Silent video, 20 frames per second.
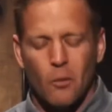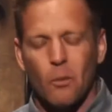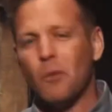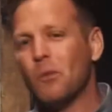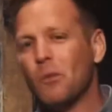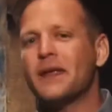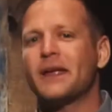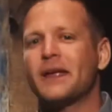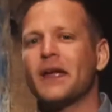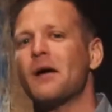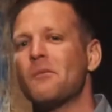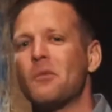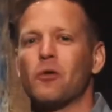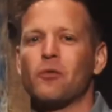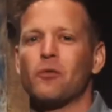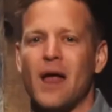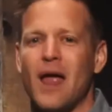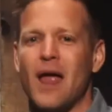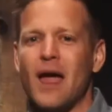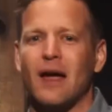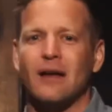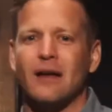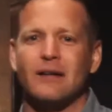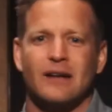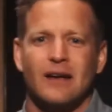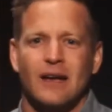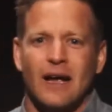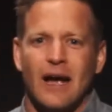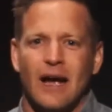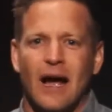When we come around
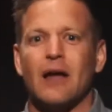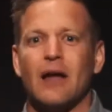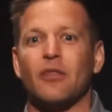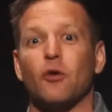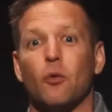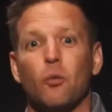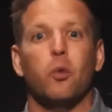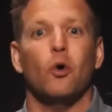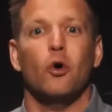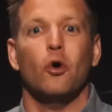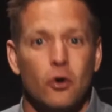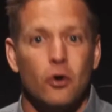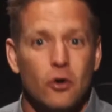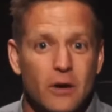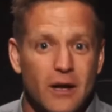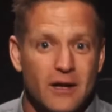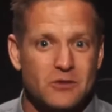the word,